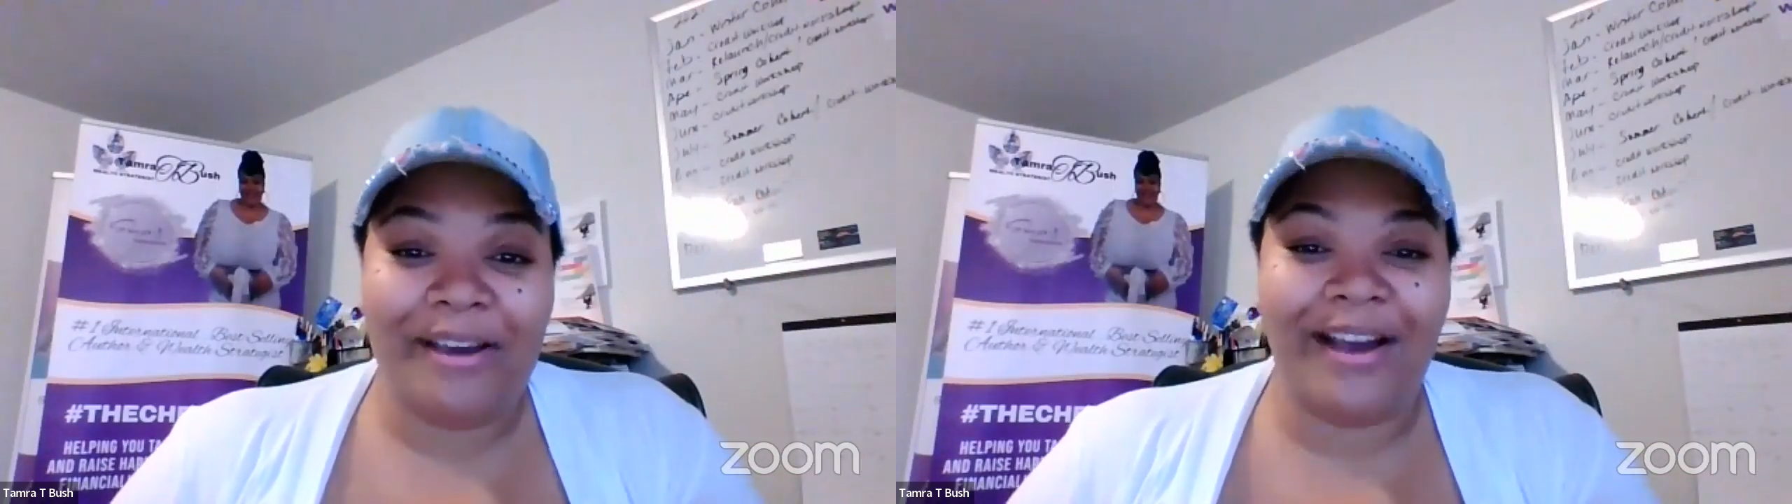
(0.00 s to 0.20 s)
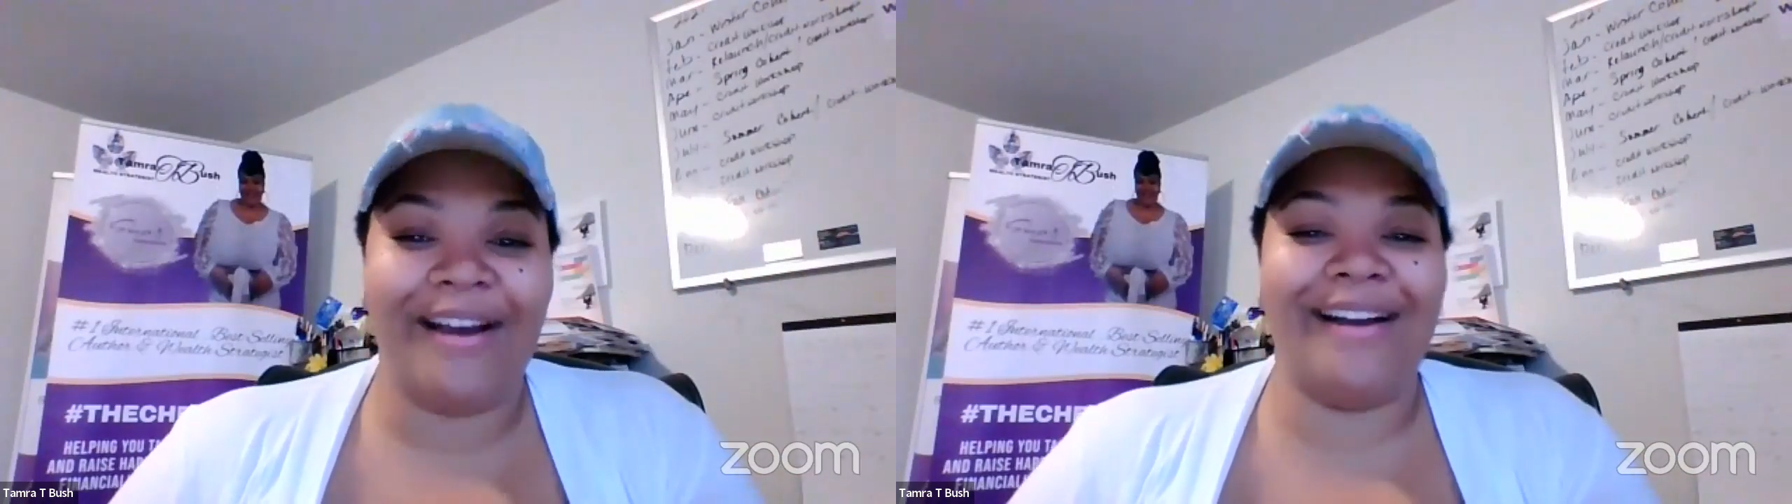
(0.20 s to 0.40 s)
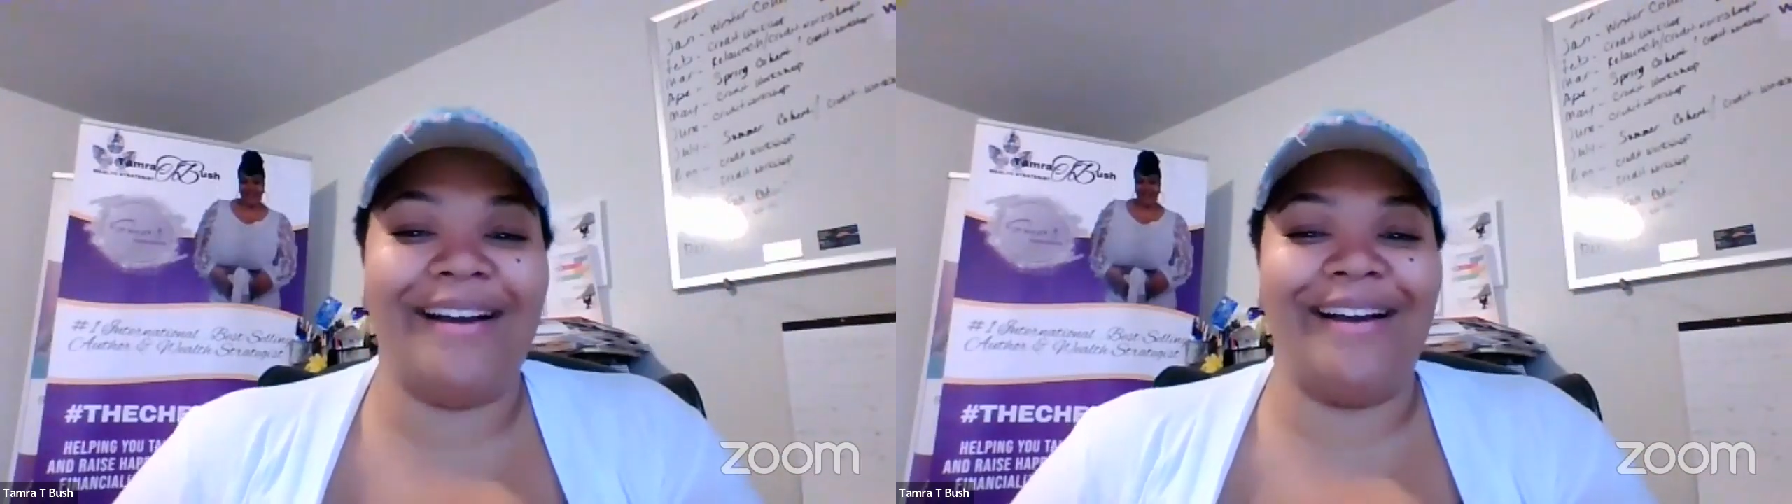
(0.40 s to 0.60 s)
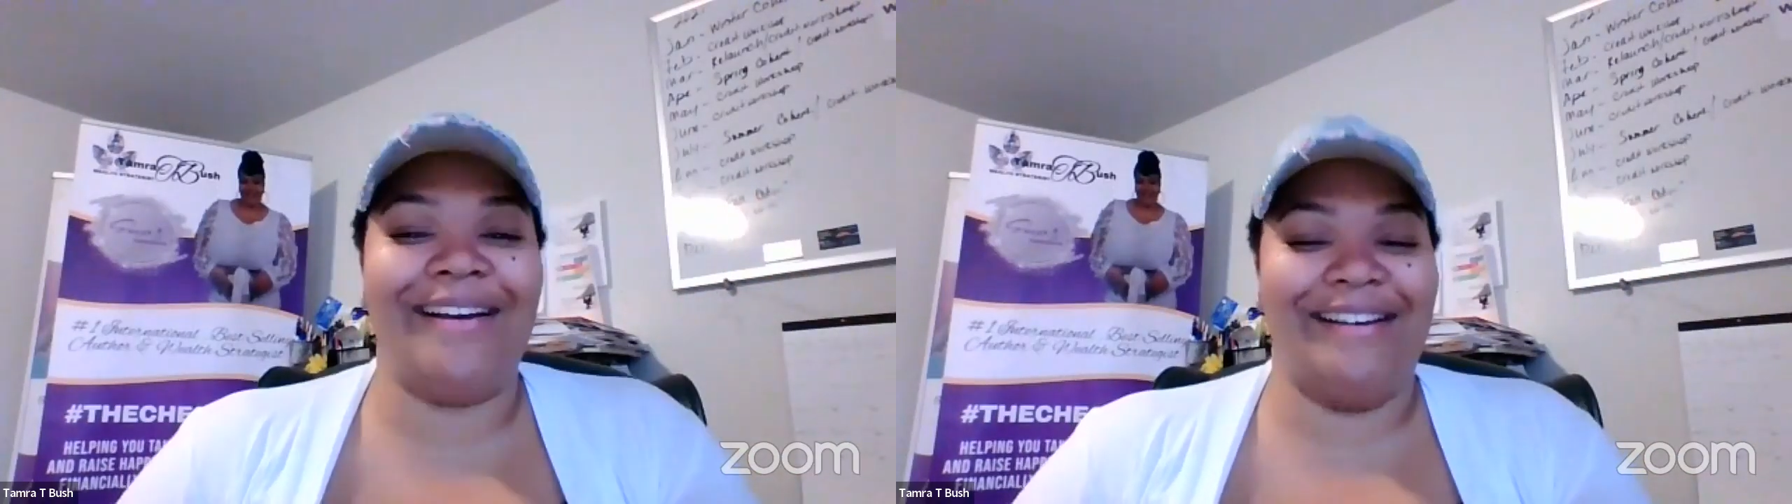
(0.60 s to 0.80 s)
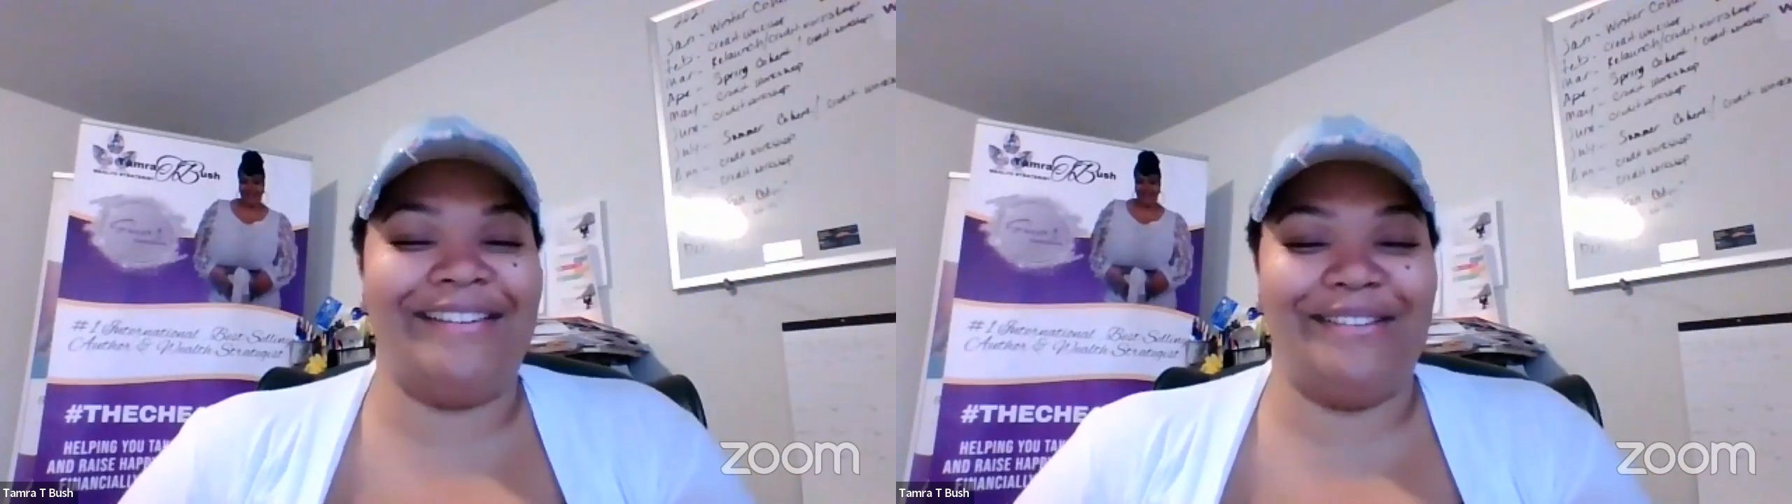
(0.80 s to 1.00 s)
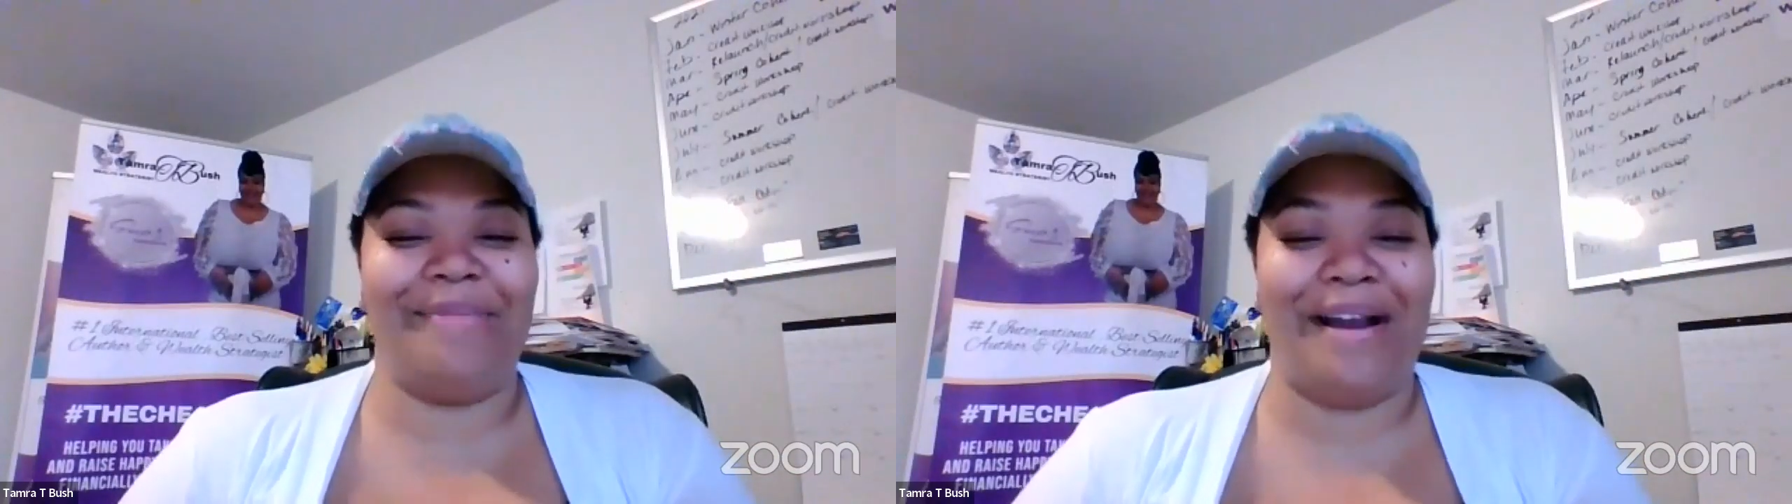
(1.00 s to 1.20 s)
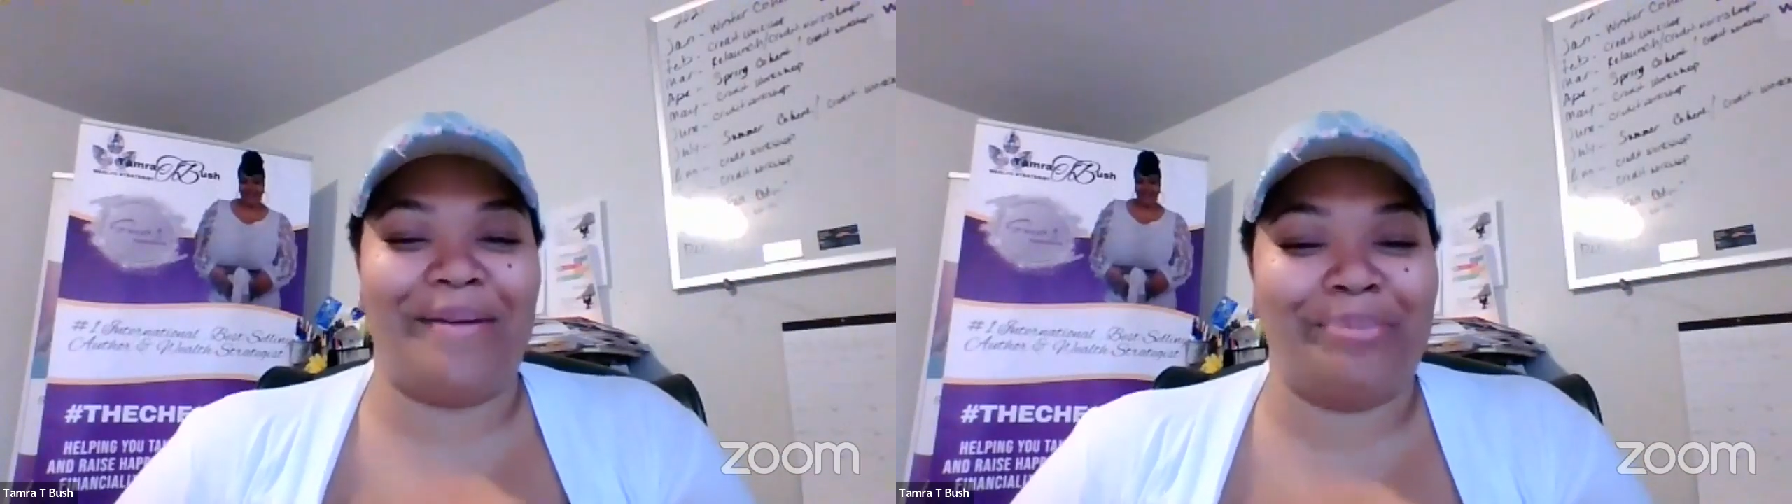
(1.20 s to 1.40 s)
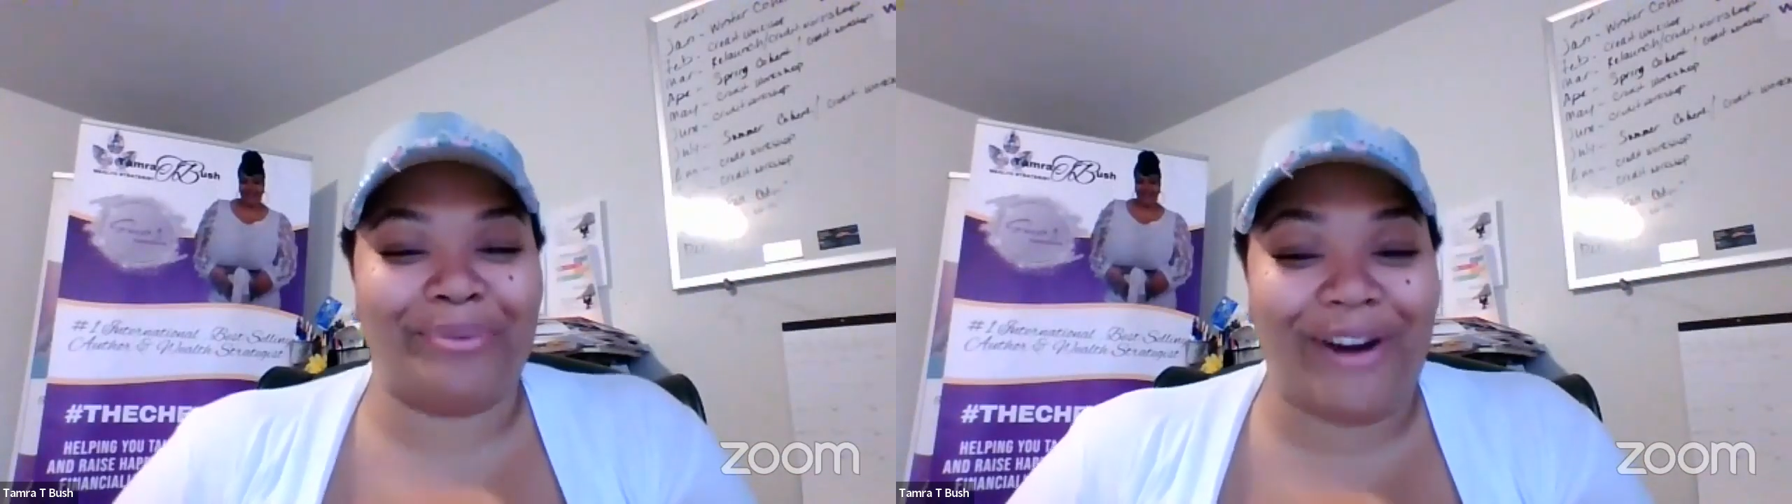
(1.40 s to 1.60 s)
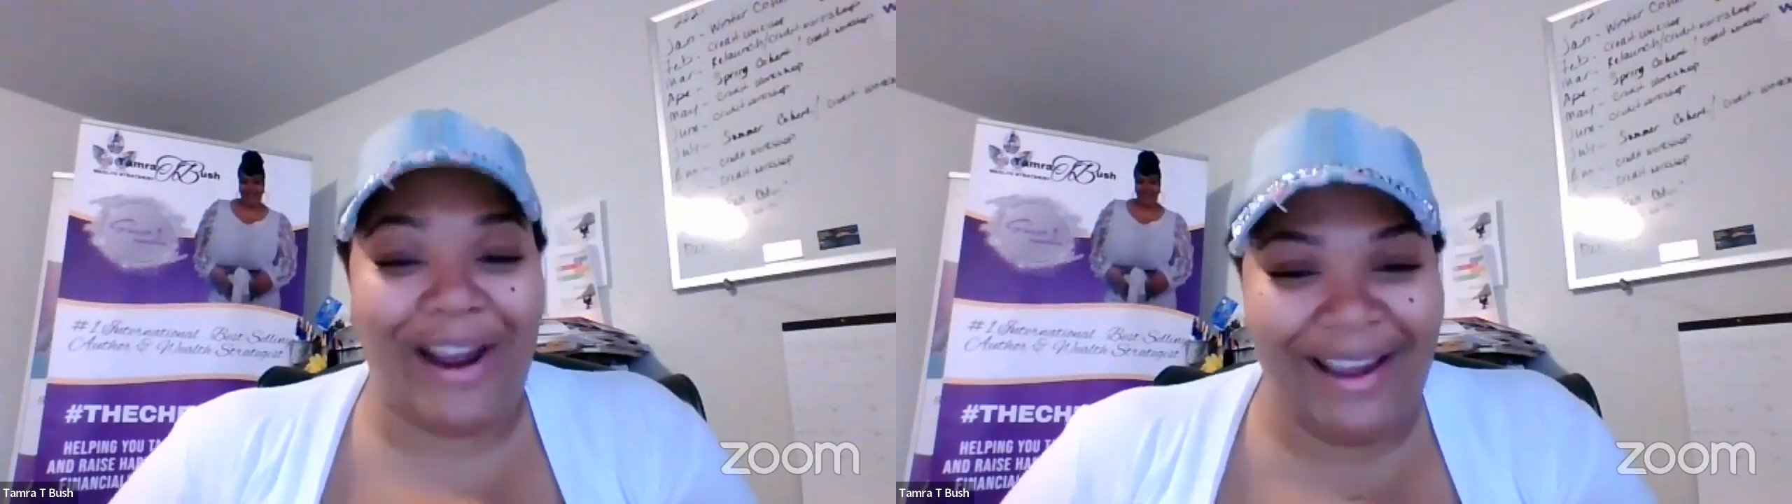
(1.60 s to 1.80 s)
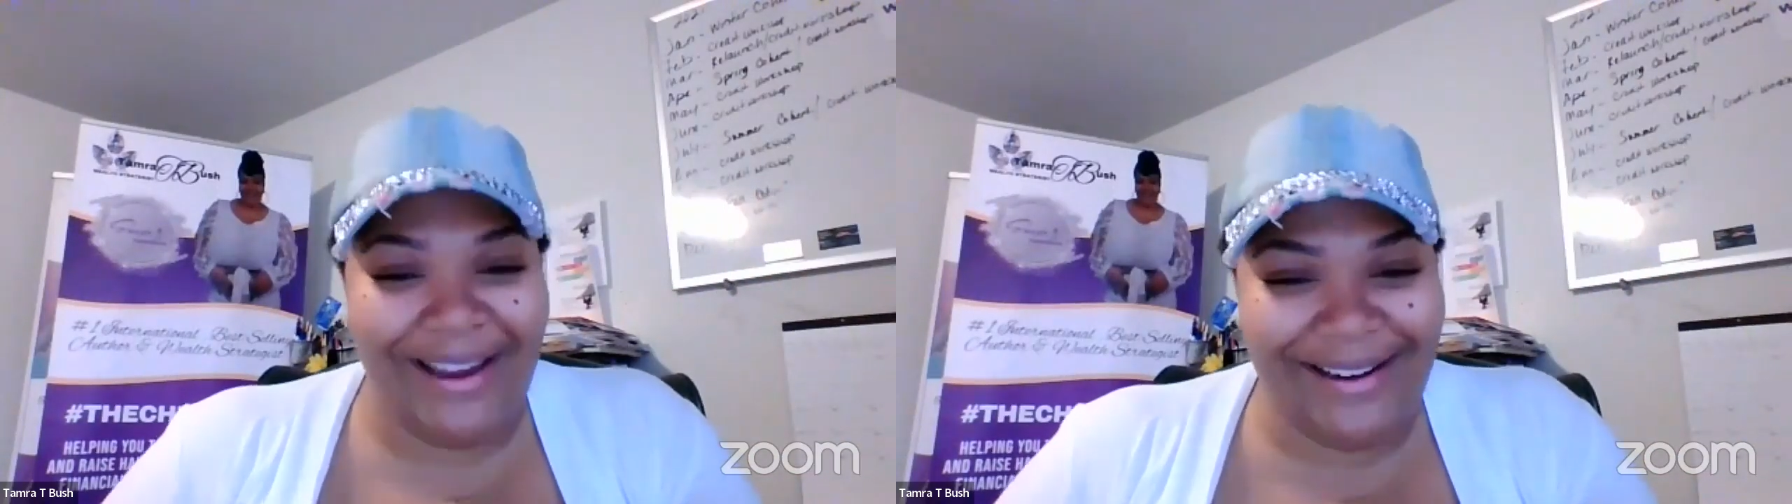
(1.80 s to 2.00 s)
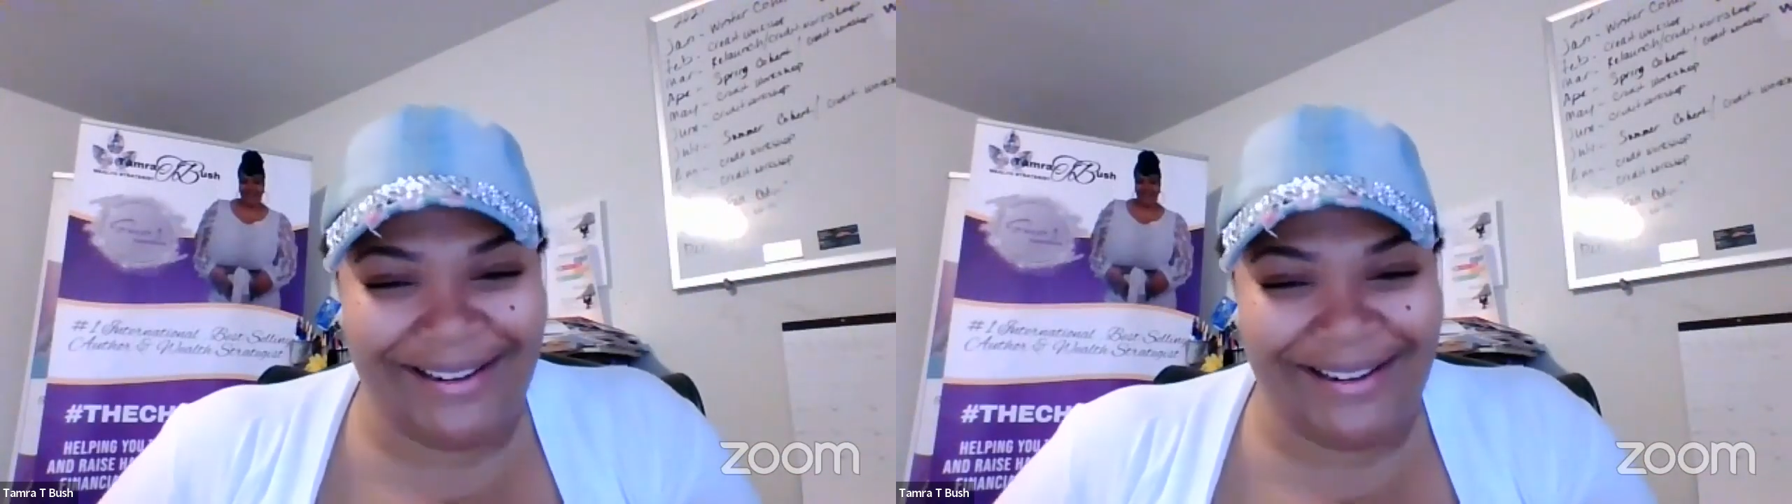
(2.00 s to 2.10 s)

because my brain